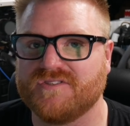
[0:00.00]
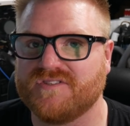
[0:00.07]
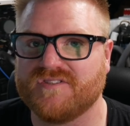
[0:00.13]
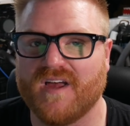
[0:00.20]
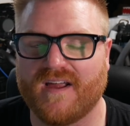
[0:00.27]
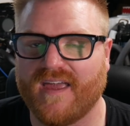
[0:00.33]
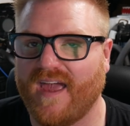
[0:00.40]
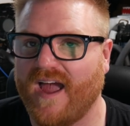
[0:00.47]

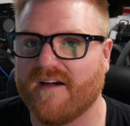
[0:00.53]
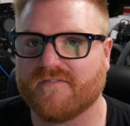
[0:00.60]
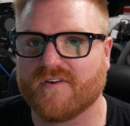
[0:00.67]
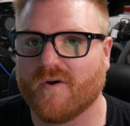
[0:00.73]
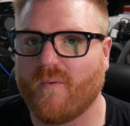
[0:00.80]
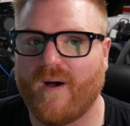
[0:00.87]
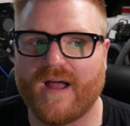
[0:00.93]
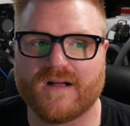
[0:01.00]
sucking after
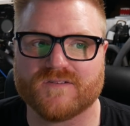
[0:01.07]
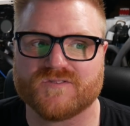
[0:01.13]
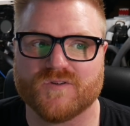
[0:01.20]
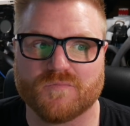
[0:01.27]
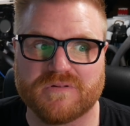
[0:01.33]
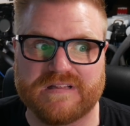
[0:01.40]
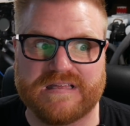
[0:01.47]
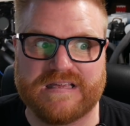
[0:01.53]
a while so
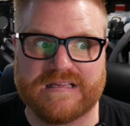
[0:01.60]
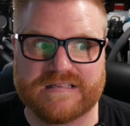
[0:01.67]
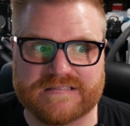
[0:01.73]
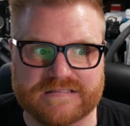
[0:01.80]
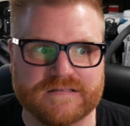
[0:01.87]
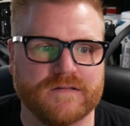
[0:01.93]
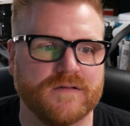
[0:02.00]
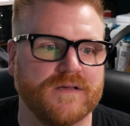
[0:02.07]

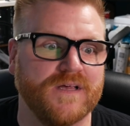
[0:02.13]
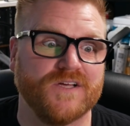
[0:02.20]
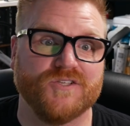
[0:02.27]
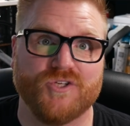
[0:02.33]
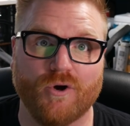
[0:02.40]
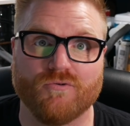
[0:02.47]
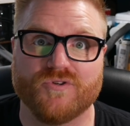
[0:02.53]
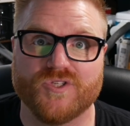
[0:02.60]
please
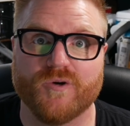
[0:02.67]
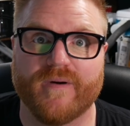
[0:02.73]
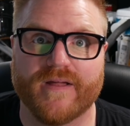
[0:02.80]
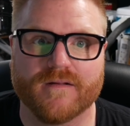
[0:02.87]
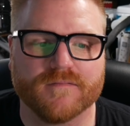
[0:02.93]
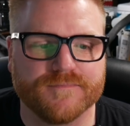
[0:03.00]
don't do it